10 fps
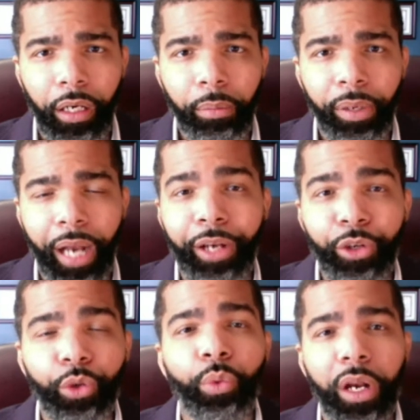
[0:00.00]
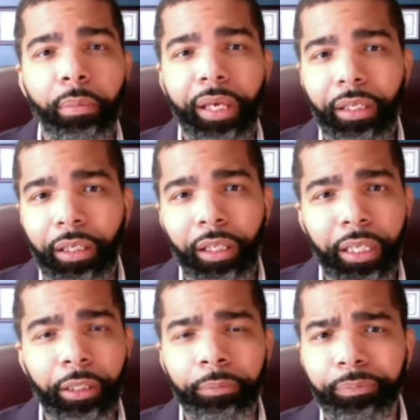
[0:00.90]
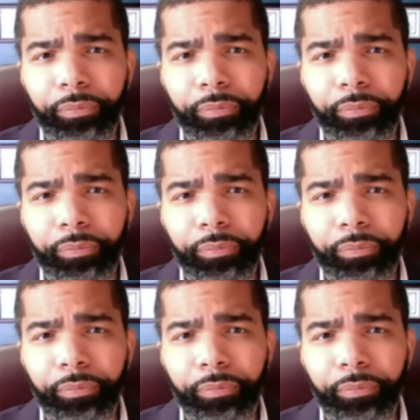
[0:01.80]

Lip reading: But I do want to make it clear